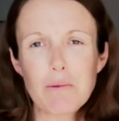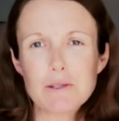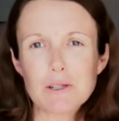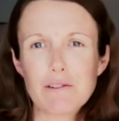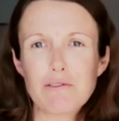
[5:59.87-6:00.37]
I'm
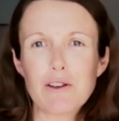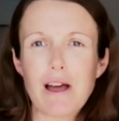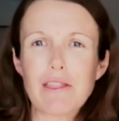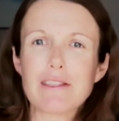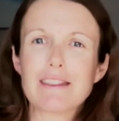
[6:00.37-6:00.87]
doing a few
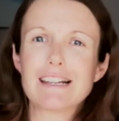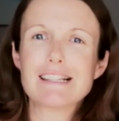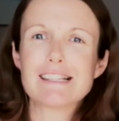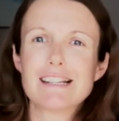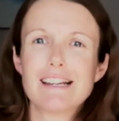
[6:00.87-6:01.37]
other
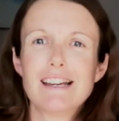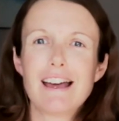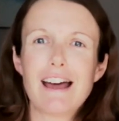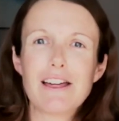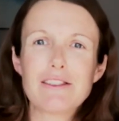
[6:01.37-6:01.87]
things
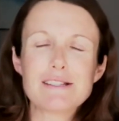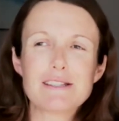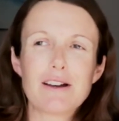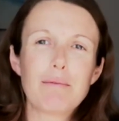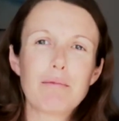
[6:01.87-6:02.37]

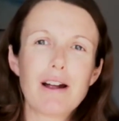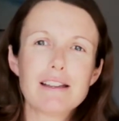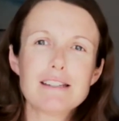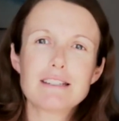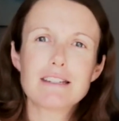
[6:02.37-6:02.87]
this time
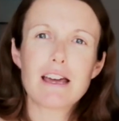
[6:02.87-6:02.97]
round,